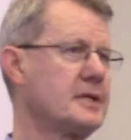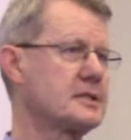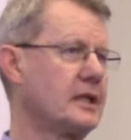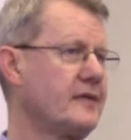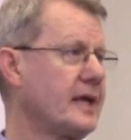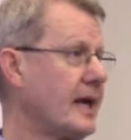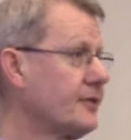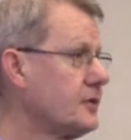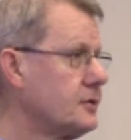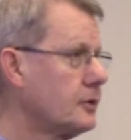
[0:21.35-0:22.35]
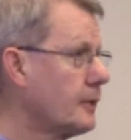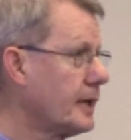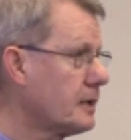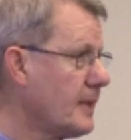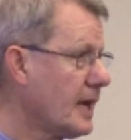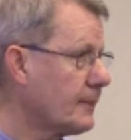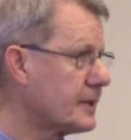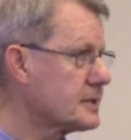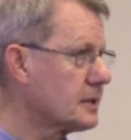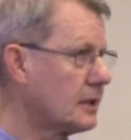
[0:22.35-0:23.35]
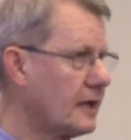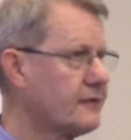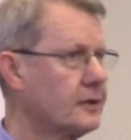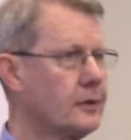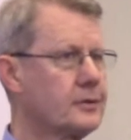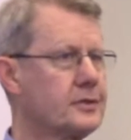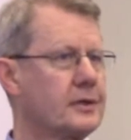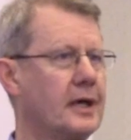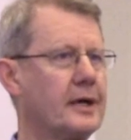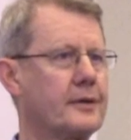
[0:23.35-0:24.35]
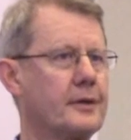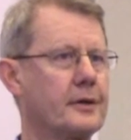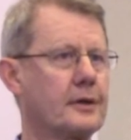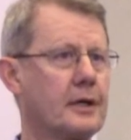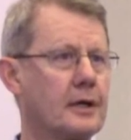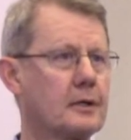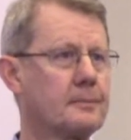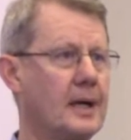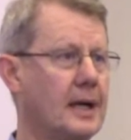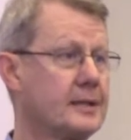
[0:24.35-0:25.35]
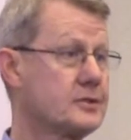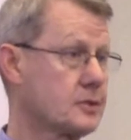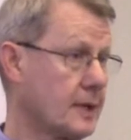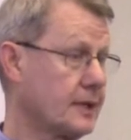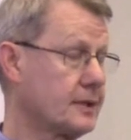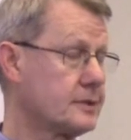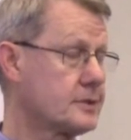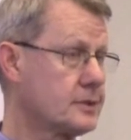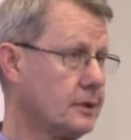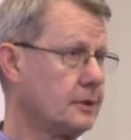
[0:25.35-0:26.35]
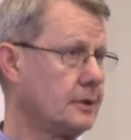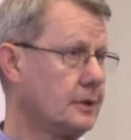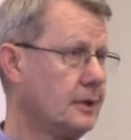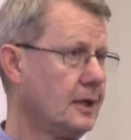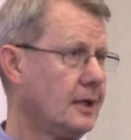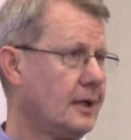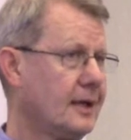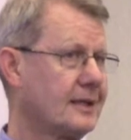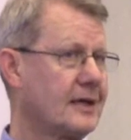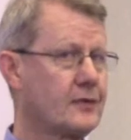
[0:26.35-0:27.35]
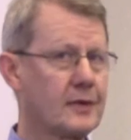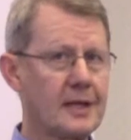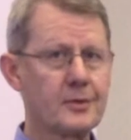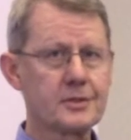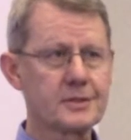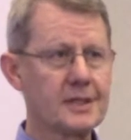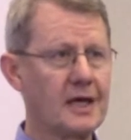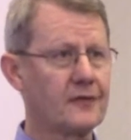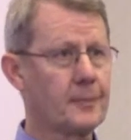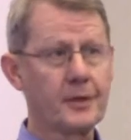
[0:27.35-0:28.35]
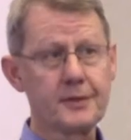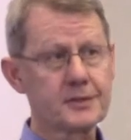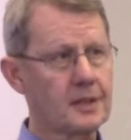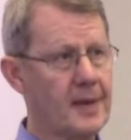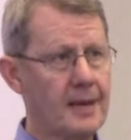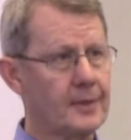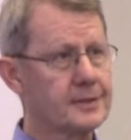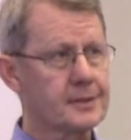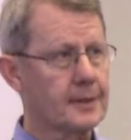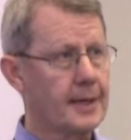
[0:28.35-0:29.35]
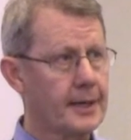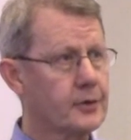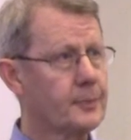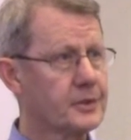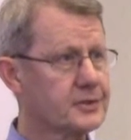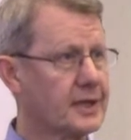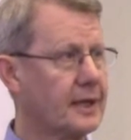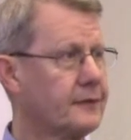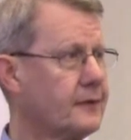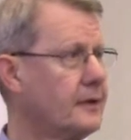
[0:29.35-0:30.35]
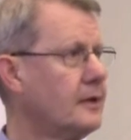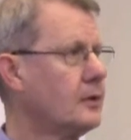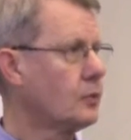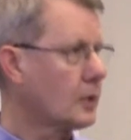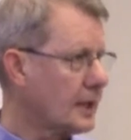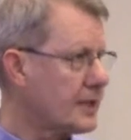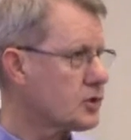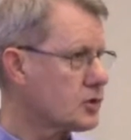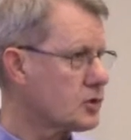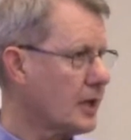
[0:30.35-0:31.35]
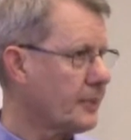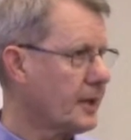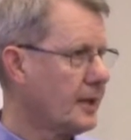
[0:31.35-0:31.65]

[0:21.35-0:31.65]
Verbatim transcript: is living out the two great commandments love the Lord your God with all your heart, mind, strength, and soul, and love your neighbors yourself. And both those commandments are 100% relationship.